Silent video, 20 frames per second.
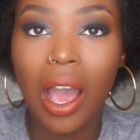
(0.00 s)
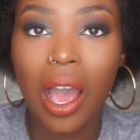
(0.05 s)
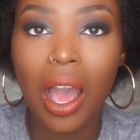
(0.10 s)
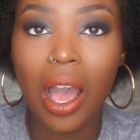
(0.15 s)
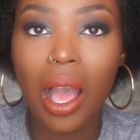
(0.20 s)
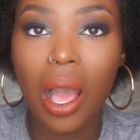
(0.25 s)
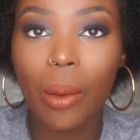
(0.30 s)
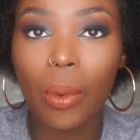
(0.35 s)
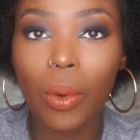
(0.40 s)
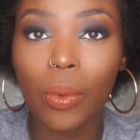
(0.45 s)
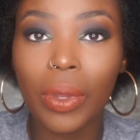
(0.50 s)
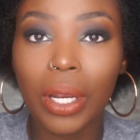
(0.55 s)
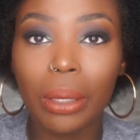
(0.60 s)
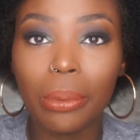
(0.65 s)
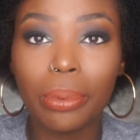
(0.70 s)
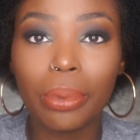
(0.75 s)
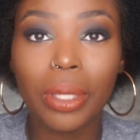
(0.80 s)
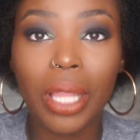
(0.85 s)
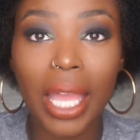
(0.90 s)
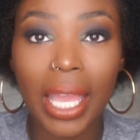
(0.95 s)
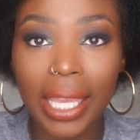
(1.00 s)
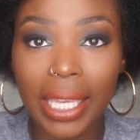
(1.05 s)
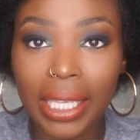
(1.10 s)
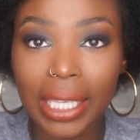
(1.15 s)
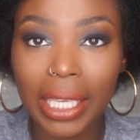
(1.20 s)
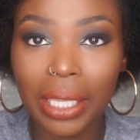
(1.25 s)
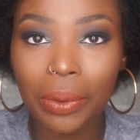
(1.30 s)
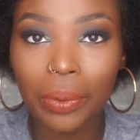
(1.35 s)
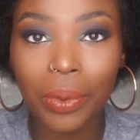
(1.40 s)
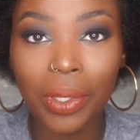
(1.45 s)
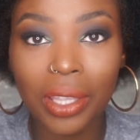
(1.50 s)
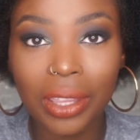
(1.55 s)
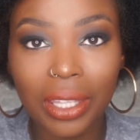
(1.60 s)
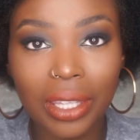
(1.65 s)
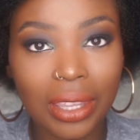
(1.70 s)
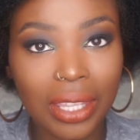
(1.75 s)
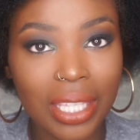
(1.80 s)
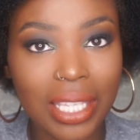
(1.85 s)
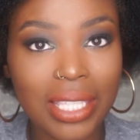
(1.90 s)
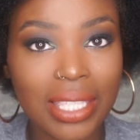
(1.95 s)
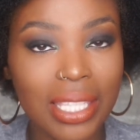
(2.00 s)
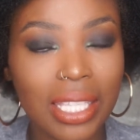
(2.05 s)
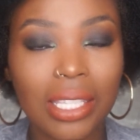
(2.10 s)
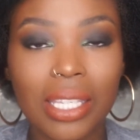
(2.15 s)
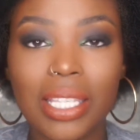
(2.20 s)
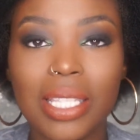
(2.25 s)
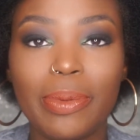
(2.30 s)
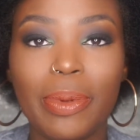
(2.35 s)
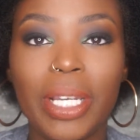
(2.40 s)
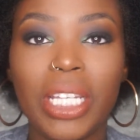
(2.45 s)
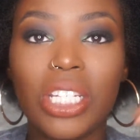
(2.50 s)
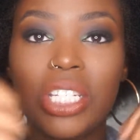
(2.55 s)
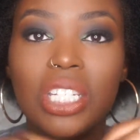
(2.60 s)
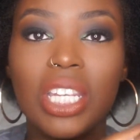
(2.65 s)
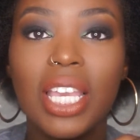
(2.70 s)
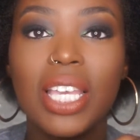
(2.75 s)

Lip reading: when applying it with this Silisponge